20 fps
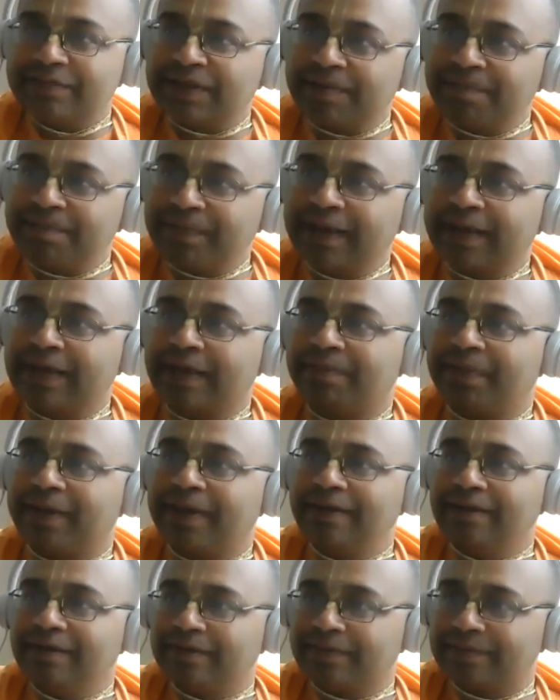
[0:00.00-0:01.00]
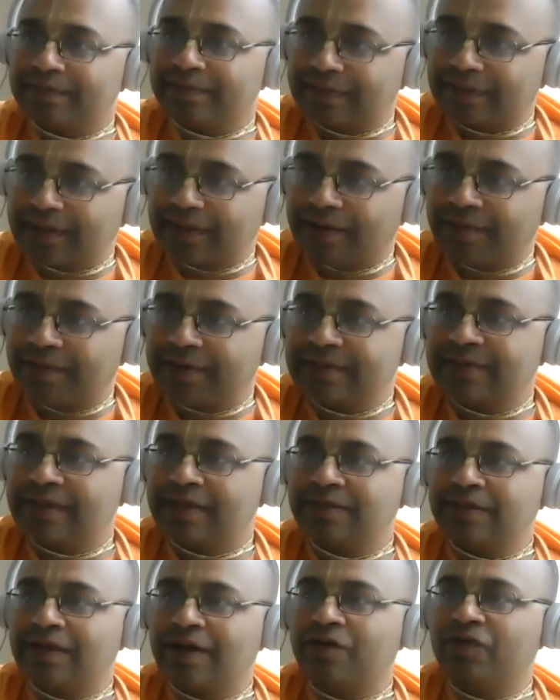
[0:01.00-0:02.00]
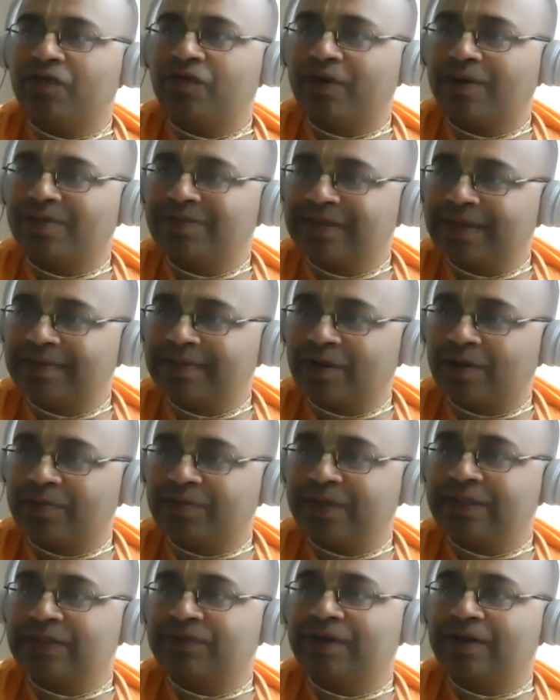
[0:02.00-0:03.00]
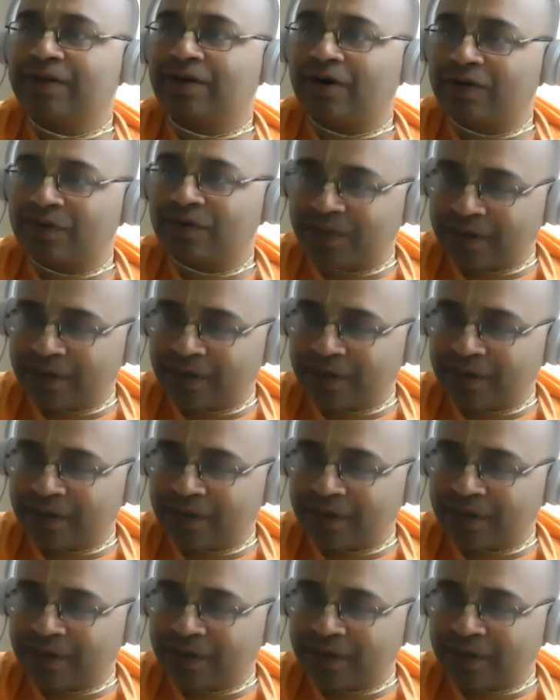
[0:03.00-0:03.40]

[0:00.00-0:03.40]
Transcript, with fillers: simply keeping ourselves aloof from sense objects will not